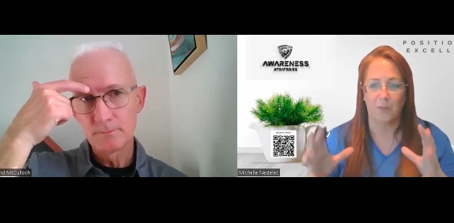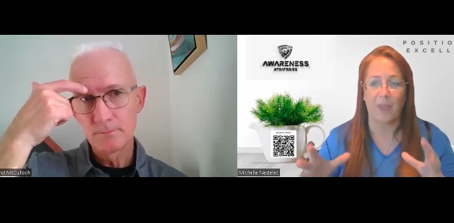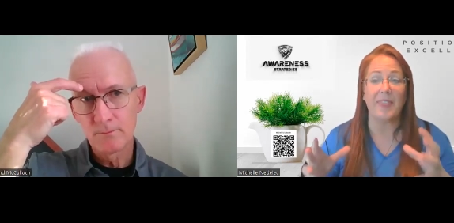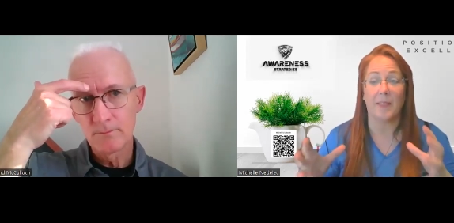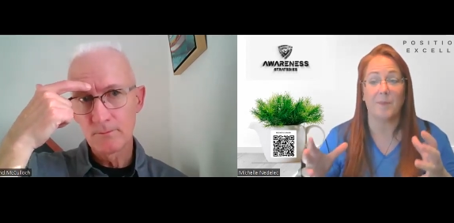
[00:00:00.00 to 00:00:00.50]

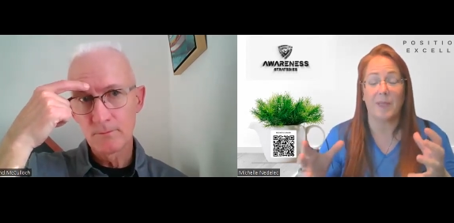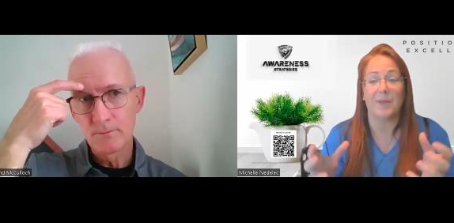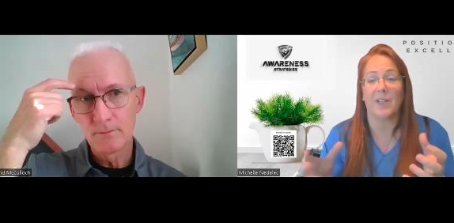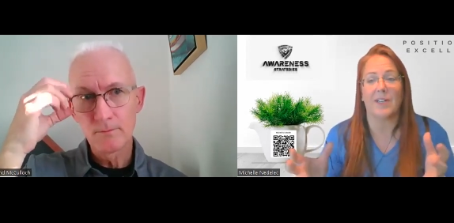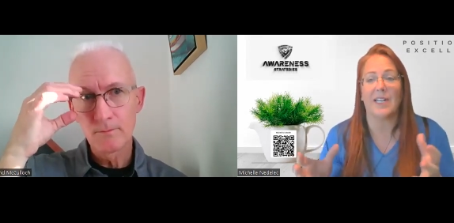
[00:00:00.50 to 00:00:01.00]
Speaker 1: when
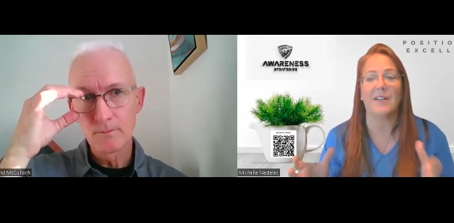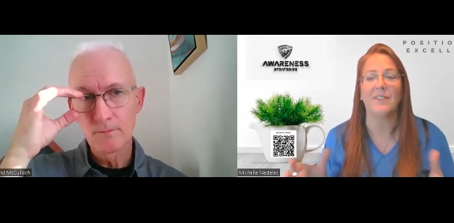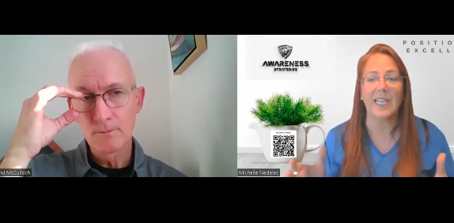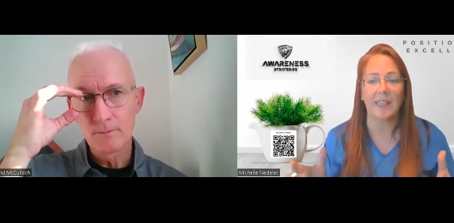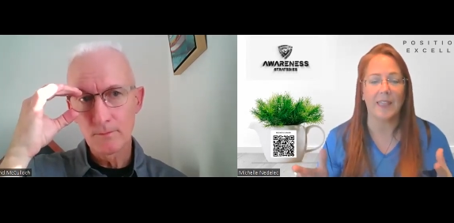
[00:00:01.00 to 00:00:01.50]
people are
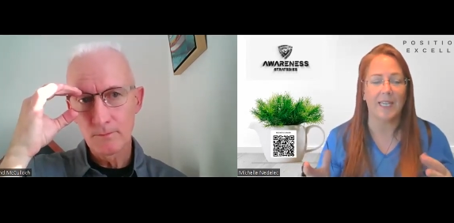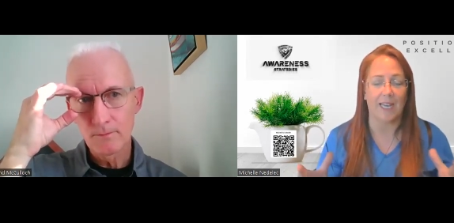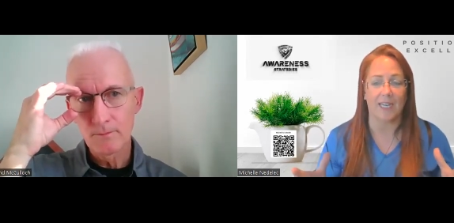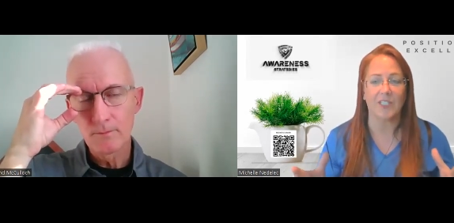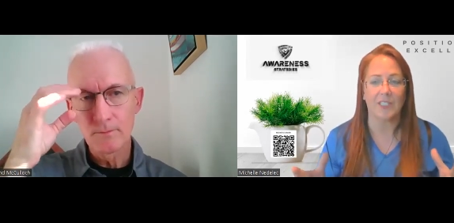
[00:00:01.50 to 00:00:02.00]
kind of in
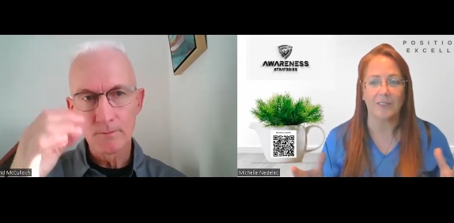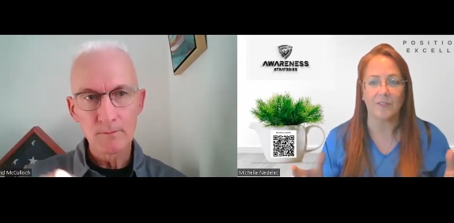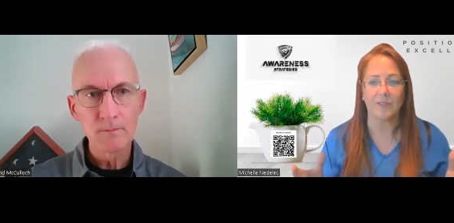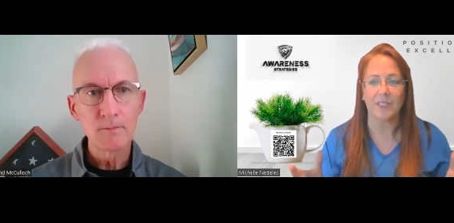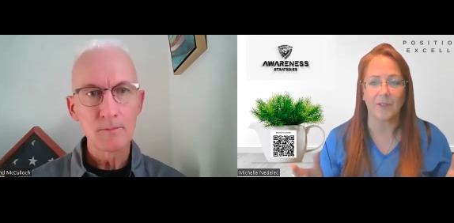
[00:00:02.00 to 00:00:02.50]
the
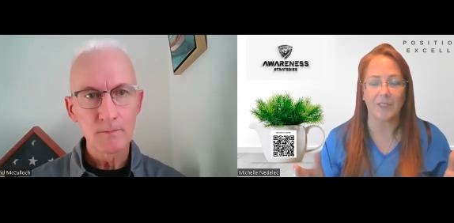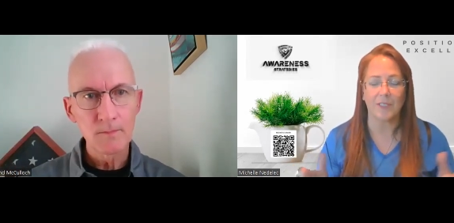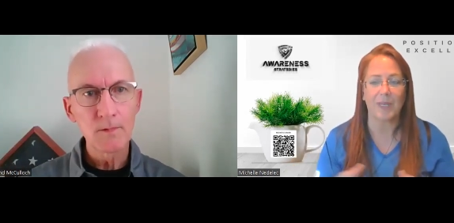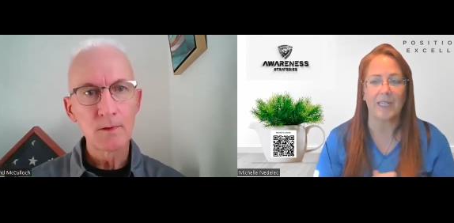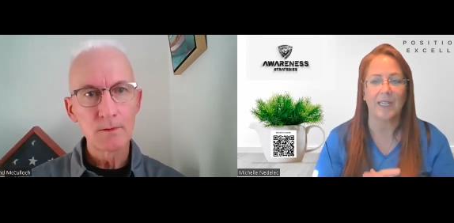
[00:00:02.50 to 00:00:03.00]
action, so
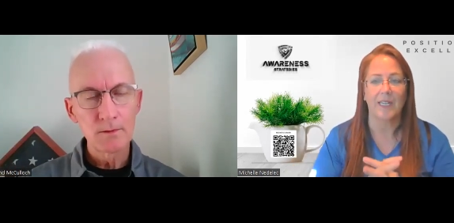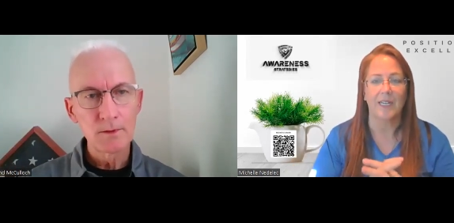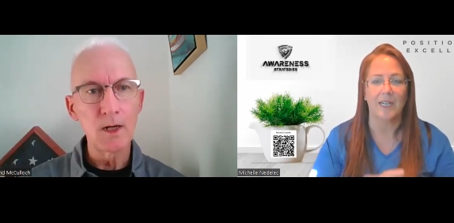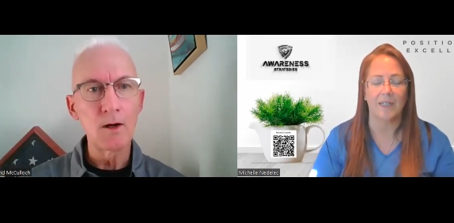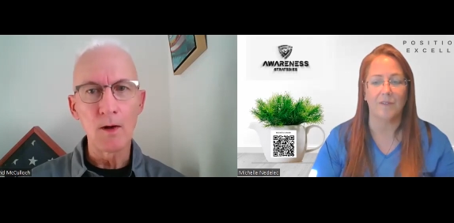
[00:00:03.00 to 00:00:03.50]
to speak,
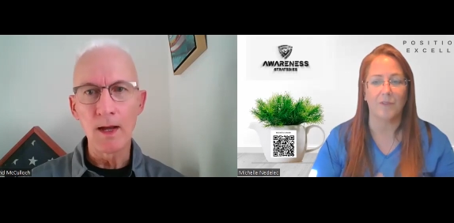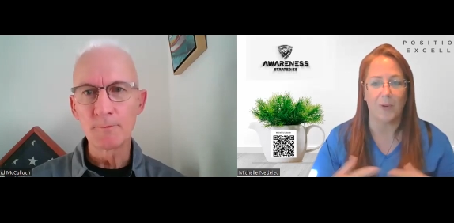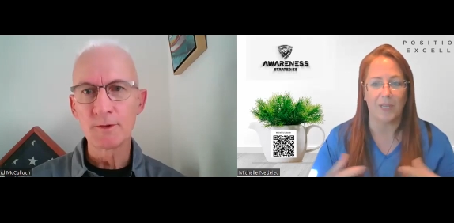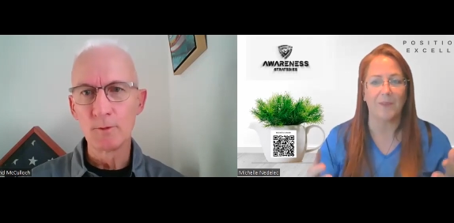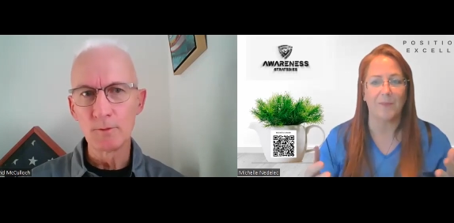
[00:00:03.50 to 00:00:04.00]

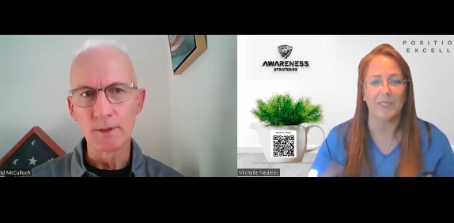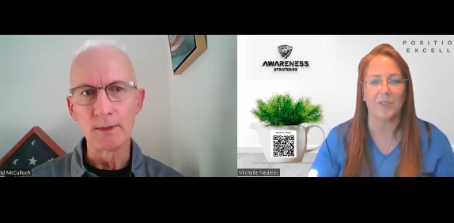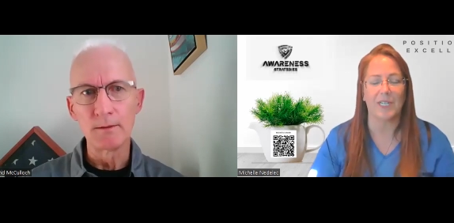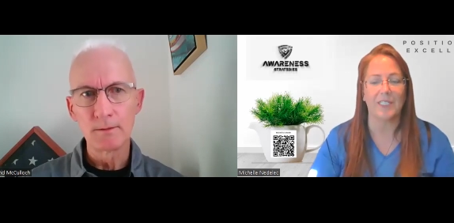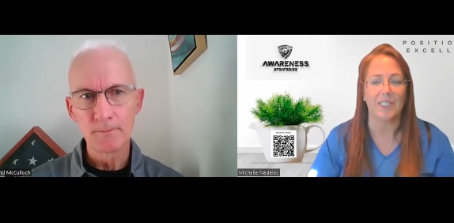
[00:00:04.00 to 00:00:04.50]
Speaker 2: of oh, what they've
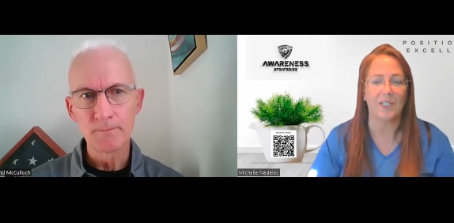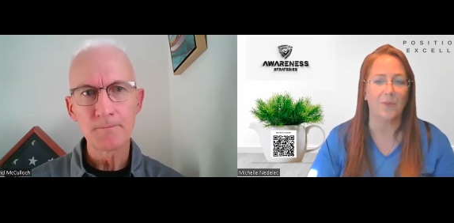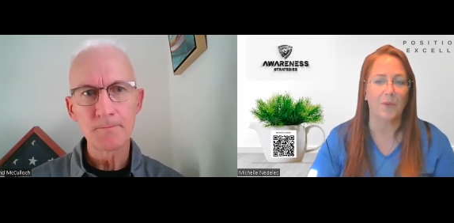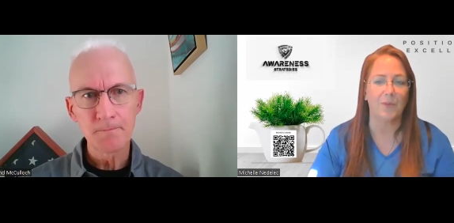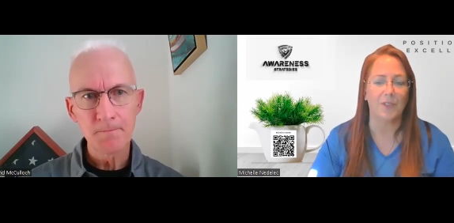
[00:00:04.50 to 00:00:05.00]
been trained to
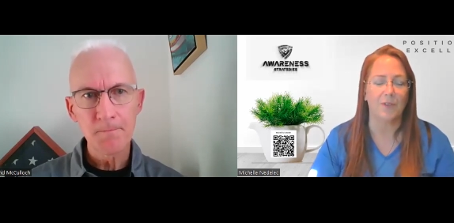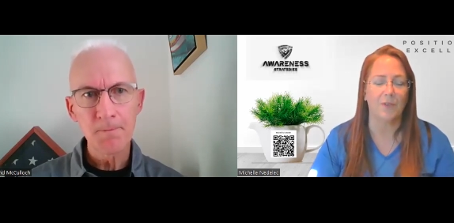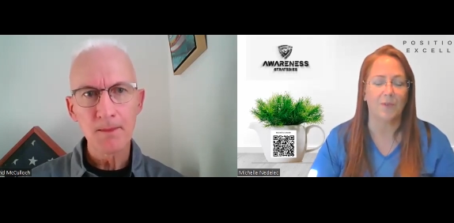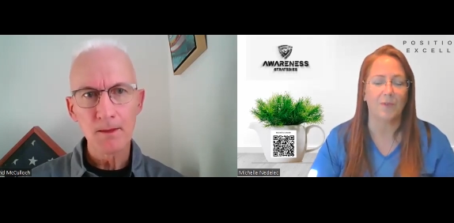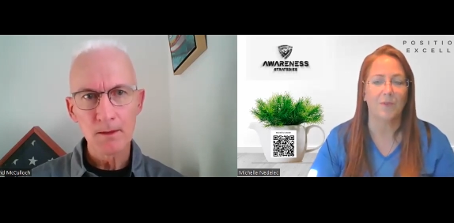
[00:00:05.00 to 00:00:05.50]
do? What would
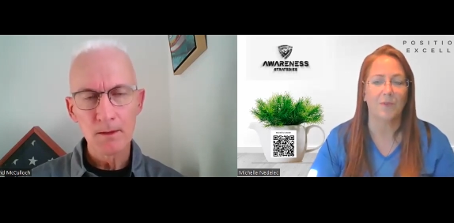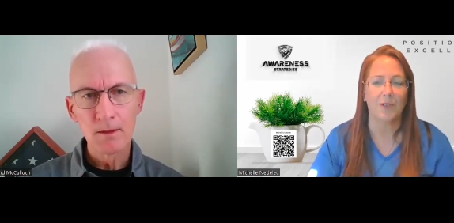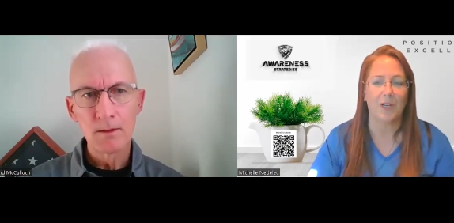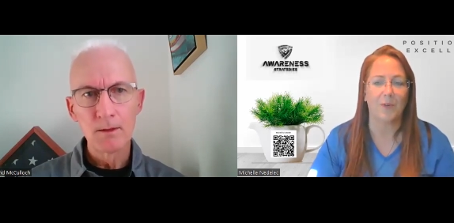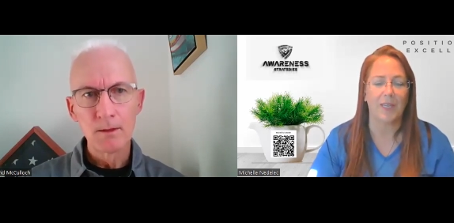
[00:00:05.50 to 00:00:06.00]
you
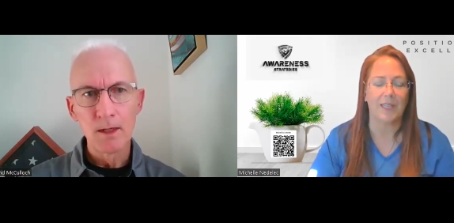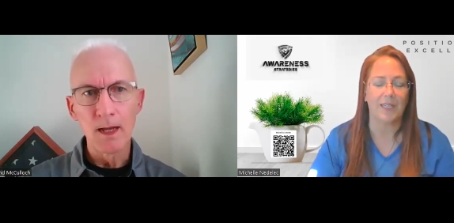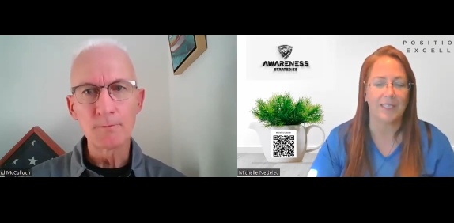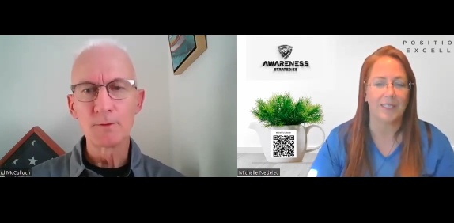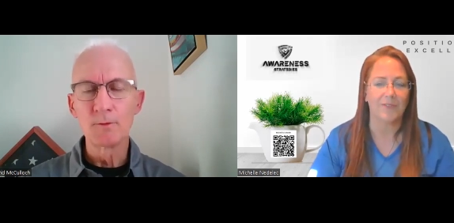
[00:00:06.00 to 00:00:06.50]
equate
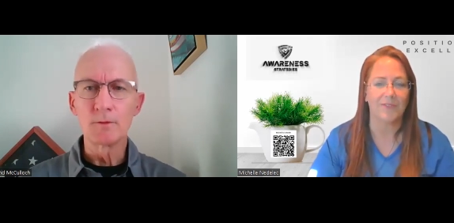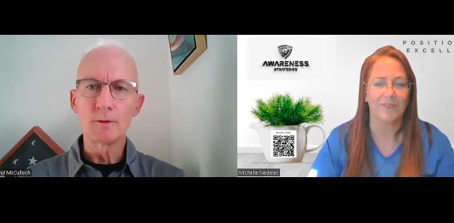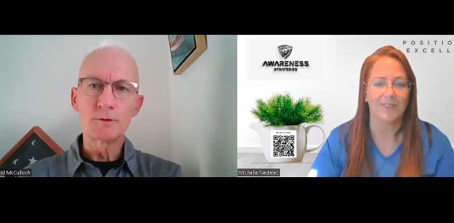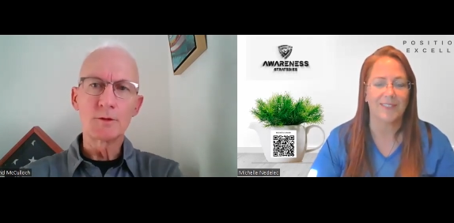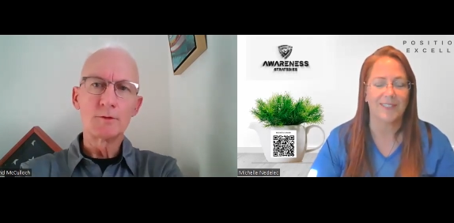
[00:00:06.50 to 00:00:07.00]
that absolutely.
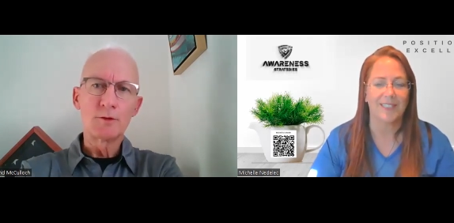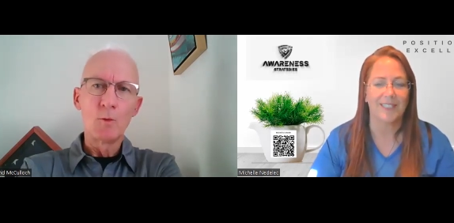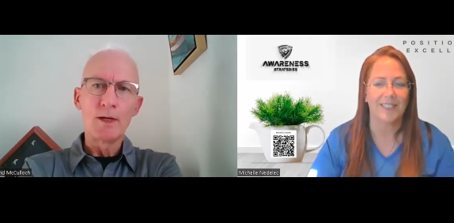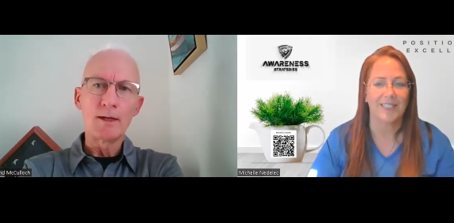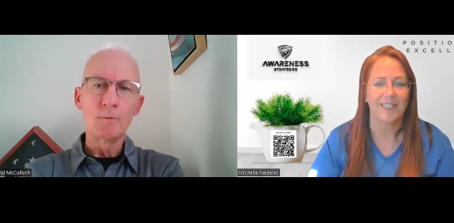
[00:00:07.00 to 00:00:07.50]
to? So, so
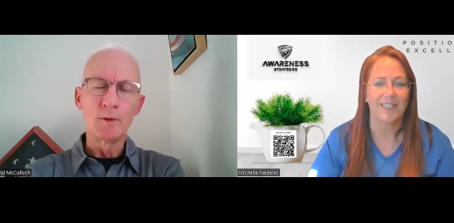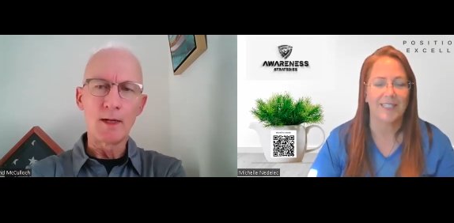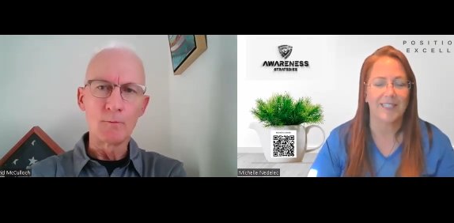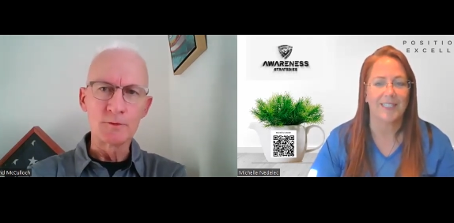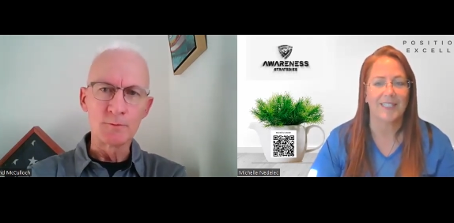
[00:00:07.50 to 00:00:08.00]
when I when
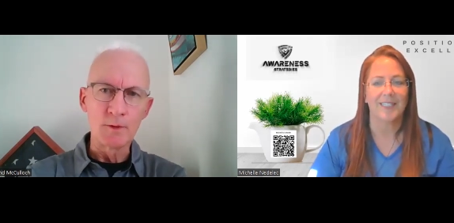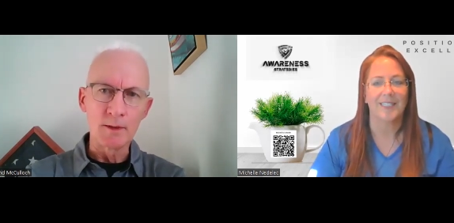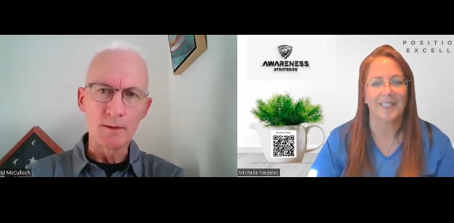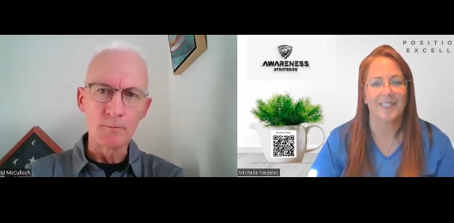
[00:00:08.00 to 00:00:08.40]
I was run,